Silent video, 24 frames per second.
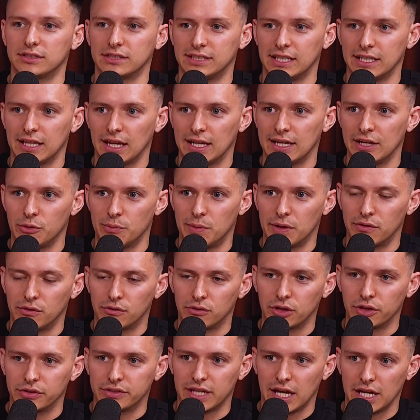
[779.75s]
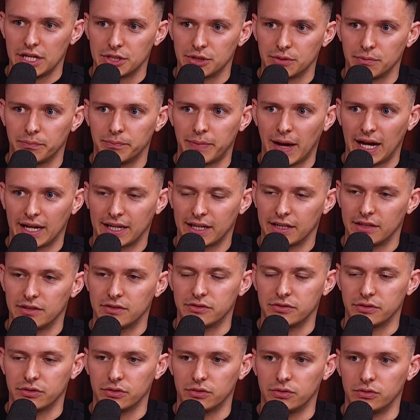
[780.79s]
to see that little bit of a rotation back
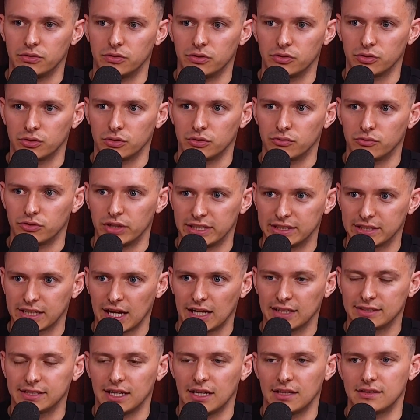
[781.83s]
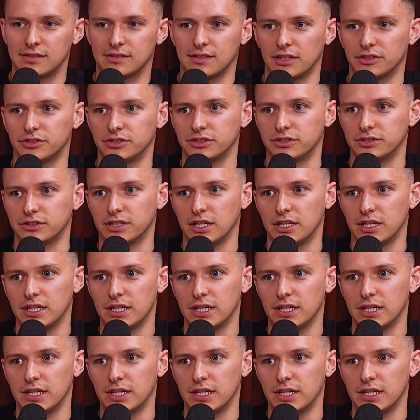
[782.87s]
into sort of risk assets such as